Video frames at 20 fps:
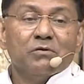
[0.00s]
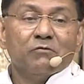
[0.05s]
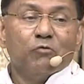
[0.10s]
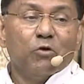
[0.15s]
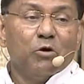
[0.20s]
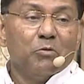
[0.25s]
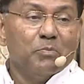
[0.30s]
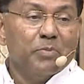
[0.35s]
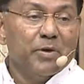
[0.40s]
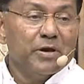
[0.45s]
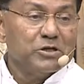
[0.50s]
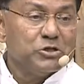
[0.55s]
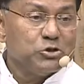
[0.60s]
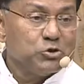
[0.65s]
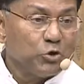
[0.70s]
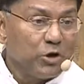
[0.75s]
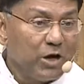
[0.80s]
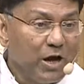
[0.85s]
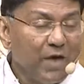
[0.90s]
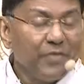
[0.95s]
would be
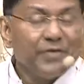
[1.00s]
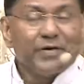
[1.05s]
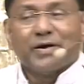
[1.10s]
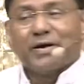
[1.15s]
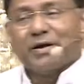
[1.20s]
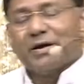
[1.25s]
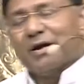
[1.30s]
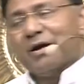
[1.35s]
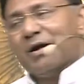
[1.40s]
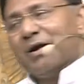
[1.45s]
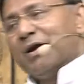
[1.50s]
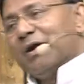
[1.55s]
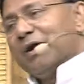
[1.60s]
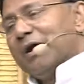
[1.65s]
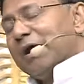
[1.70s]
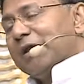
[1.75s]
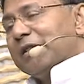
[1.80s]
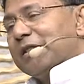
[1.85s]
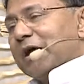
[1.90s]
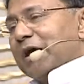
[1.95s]
together
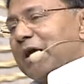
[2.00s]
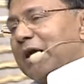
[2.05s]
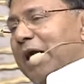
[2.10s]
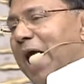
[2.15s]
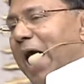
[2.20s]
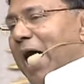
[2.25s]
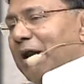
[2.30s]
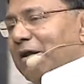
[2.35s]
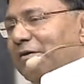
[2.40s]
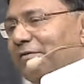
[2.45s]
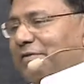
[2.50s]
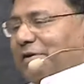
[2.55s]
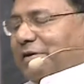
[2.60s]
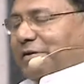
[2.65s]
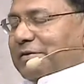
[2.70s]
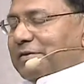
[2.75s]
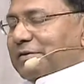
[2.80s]
in the caravan.